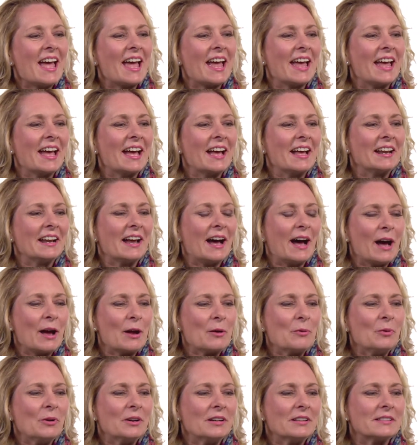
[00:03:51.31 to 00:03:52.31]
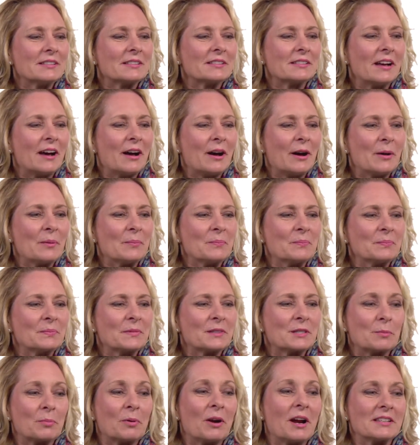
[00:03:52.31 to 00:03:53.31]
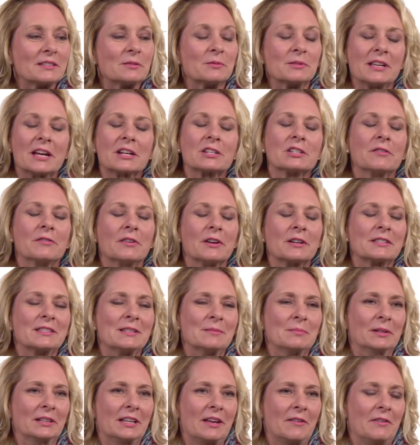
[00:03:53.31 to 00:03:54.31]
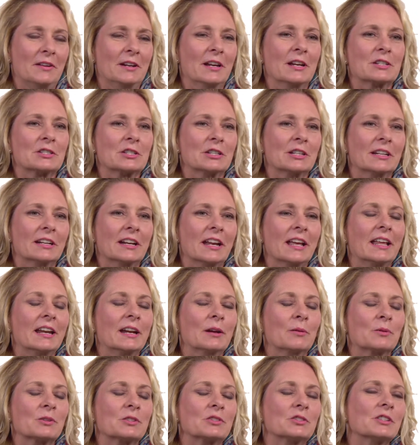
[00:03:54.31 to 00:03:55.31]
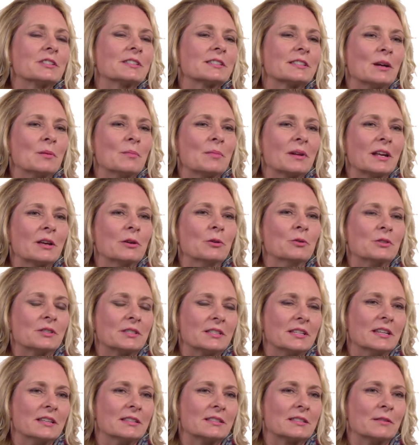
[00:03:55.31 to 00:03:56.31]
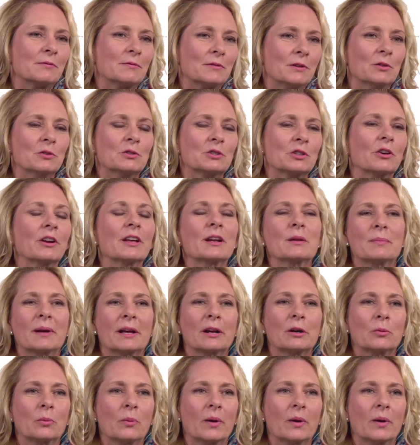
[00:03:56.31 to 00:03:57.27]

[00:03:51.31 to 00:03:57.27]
And I was um, surprised it was actually a very simple definition, and it was just somebody who sees the future in a better